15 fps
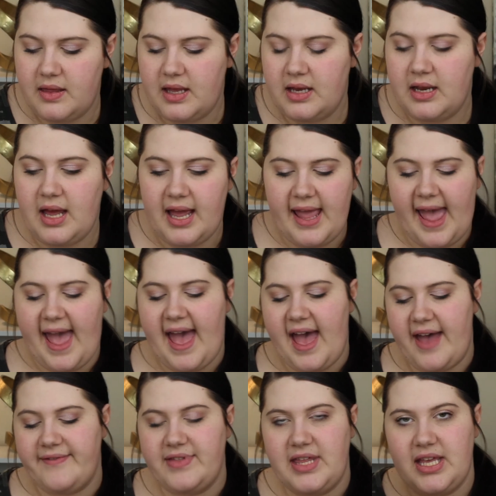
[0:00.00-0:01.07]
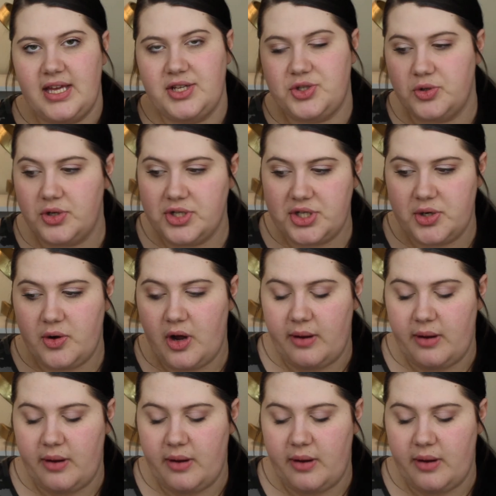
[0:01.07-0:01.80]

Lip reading: Then I have the Giorgio